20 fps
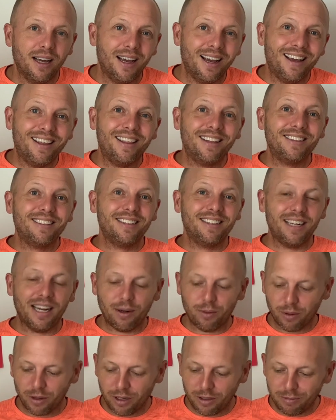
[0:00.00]
And then today
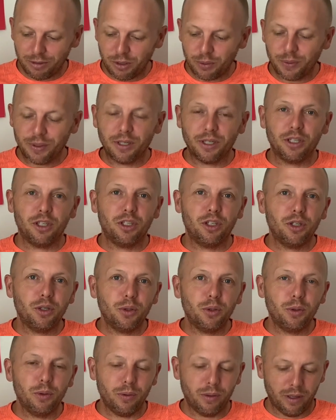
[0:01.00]
we're going to be doing
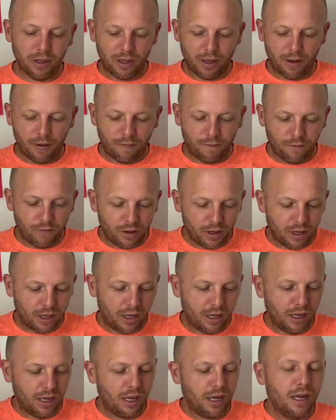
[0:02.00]
U,
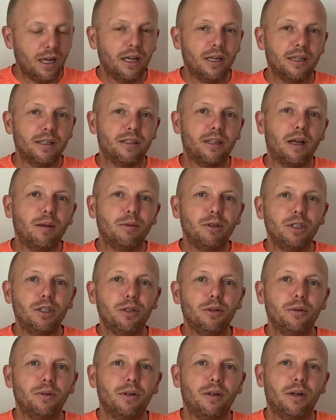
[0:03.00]
V,
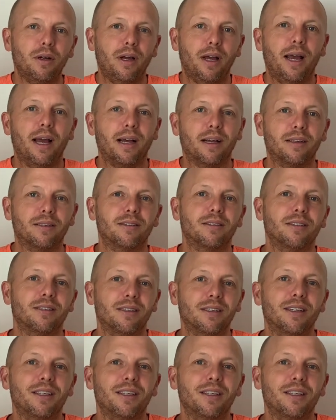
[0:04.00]
W, X.